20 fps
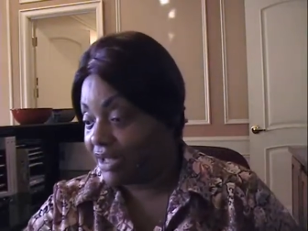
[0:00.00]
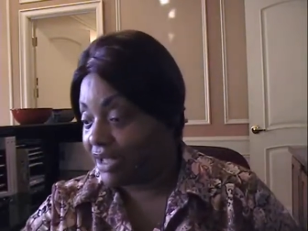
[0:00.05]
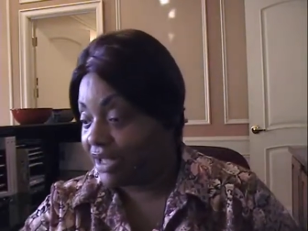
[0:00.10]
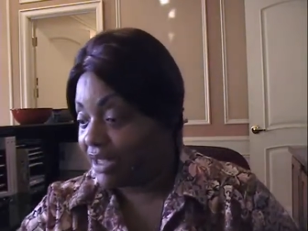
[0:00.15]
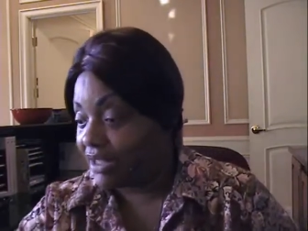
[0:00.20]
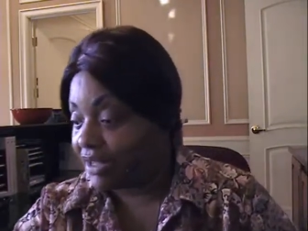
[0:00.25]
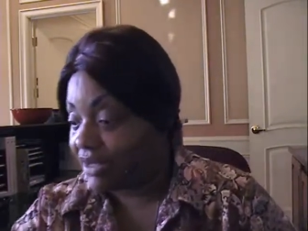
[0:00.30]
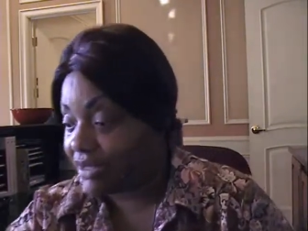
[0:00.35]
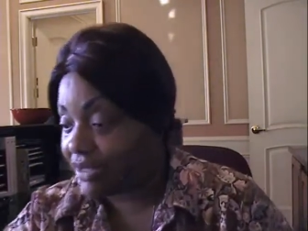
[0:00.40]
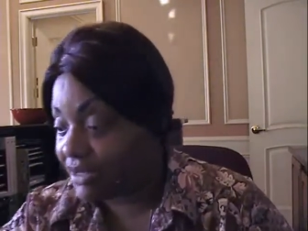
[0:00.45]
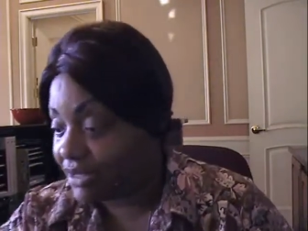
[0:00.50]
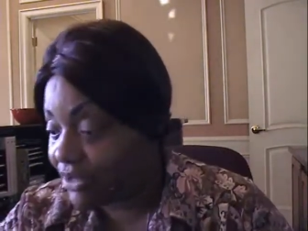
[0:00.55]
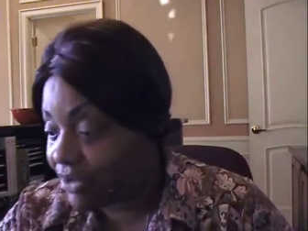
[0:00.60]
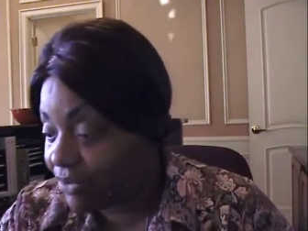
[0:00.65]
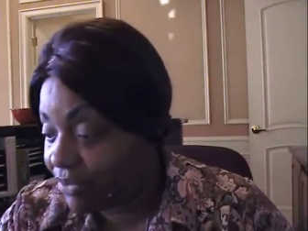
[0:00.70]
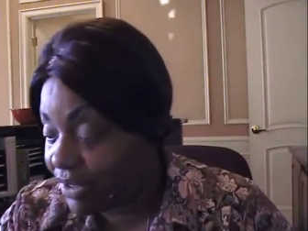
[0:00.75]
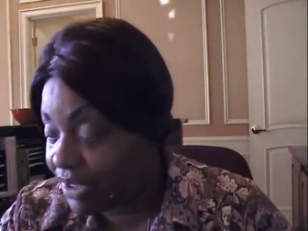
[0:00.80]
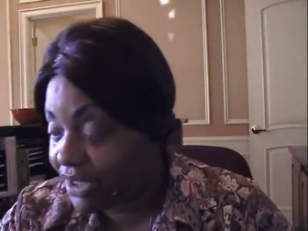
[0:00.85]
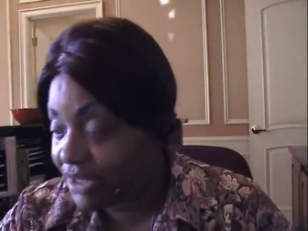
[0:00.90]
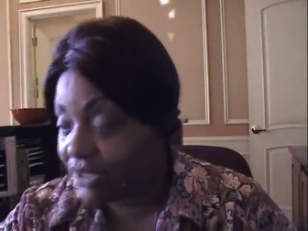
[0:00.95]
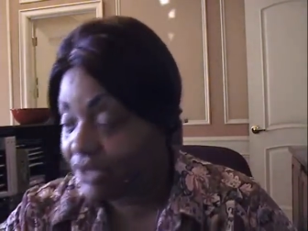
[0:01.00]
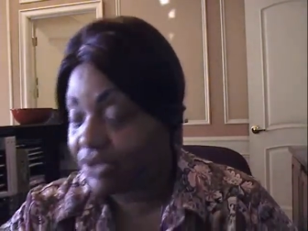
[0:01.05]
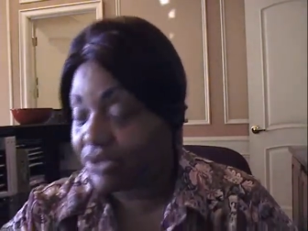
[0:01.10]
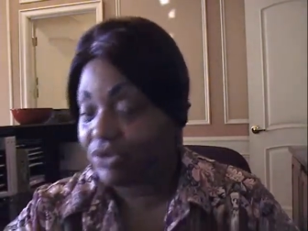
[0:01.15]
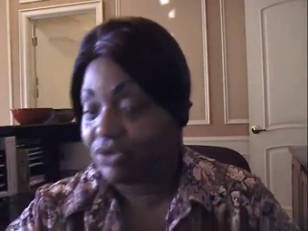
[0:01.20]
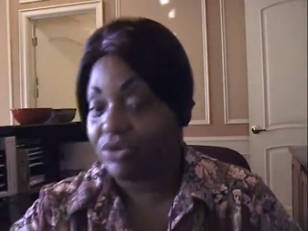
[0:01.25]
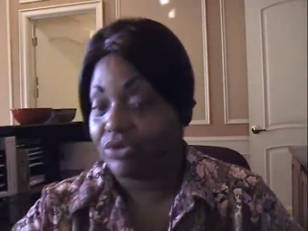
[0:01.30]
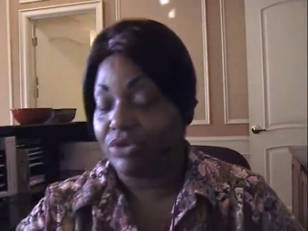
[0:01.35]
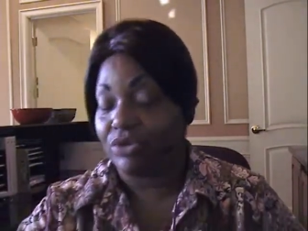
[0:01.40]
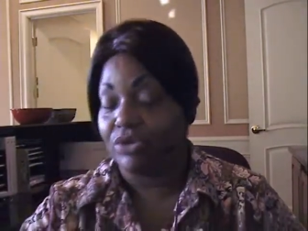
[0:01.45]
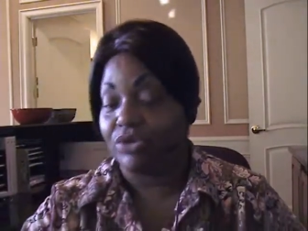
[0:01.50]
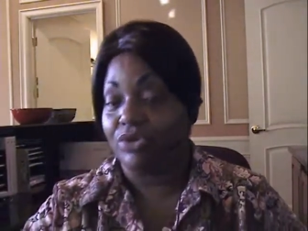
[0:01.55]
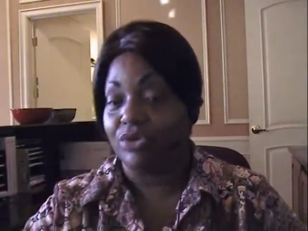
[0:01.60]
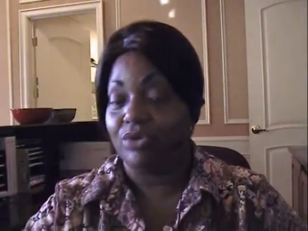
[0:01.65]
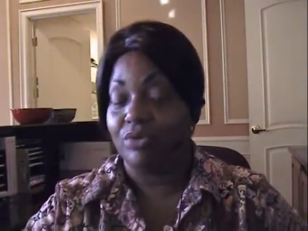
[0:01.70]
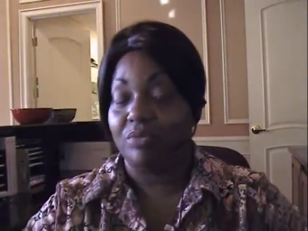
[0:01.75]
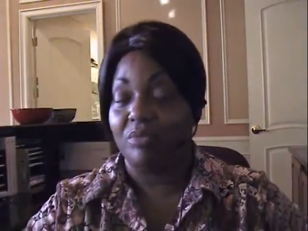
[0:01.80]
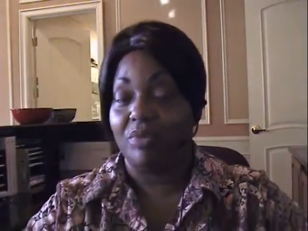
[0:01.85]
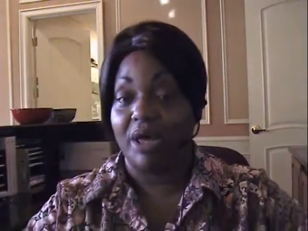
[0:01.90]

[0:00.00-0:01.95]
and the queen knew to do